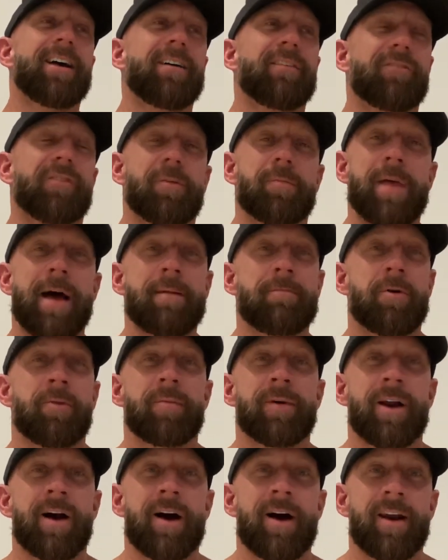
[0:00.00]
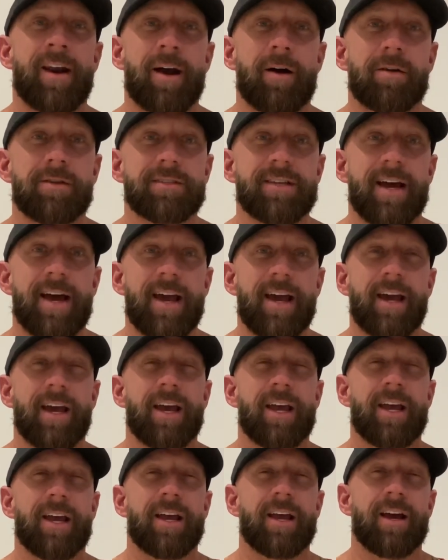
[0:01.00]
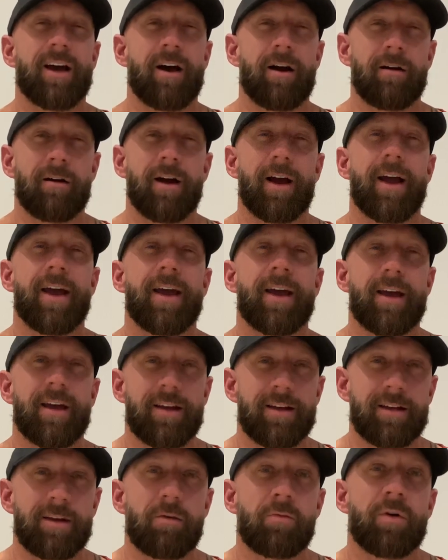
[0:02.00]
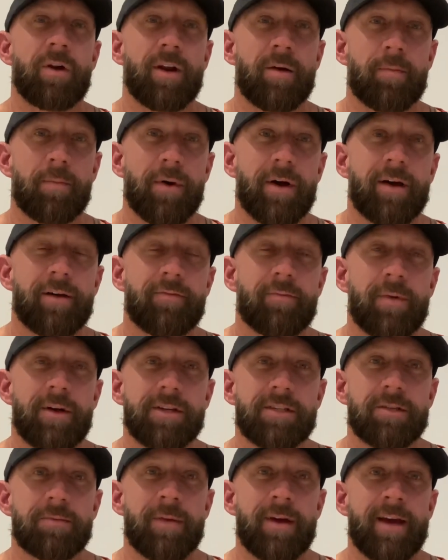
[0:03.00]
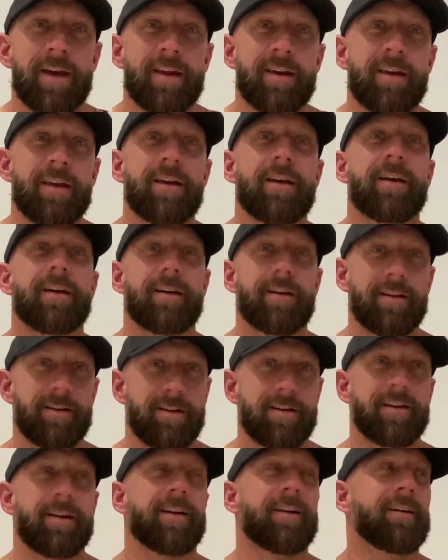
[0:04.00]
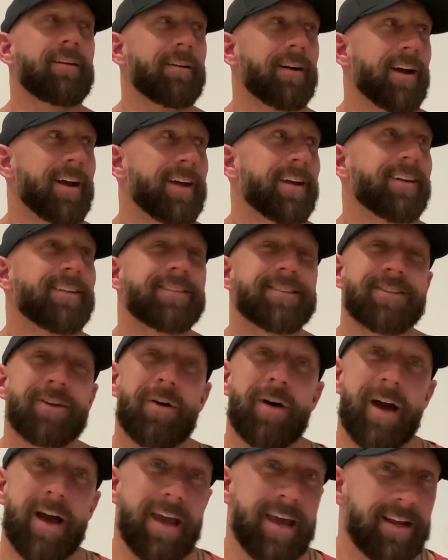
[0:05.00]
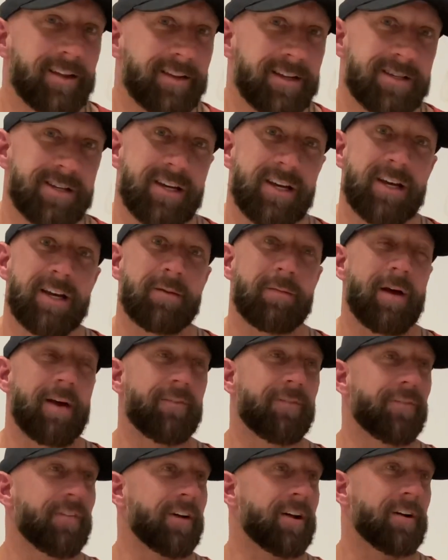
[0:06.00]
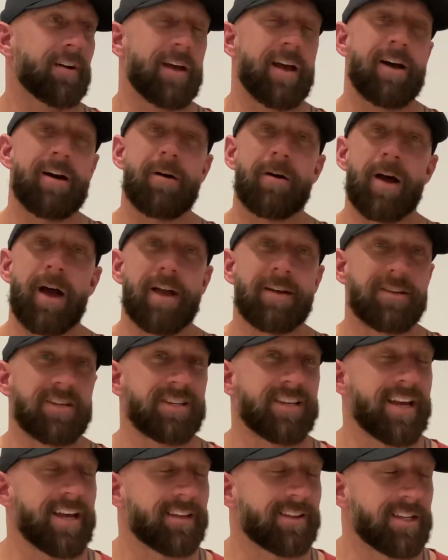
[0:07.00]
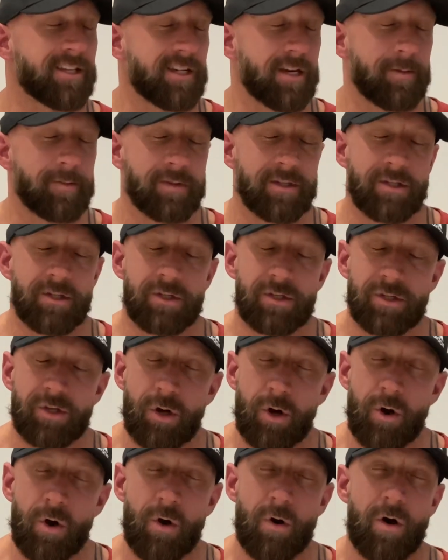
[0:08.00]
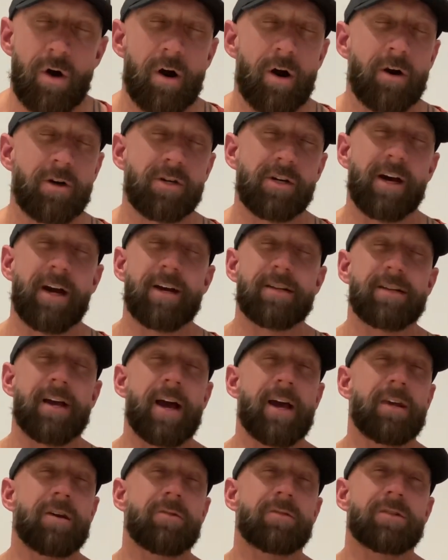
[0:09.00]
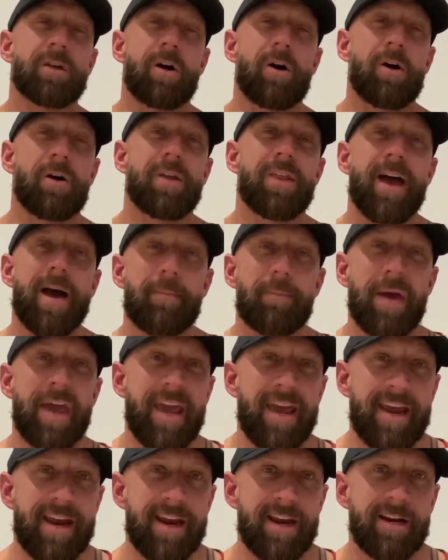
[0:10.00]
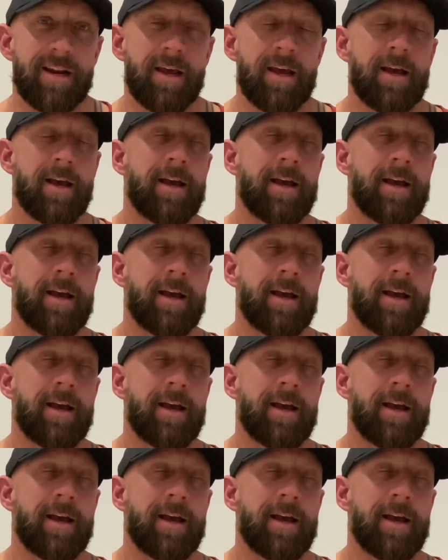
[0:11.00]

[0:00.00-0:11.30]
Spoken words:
from that moment on, I was like, all right, you want to buff muscle, man? All right. So I hit the gym. I figured out I just hit the gym so hard, you guys. I used all that pain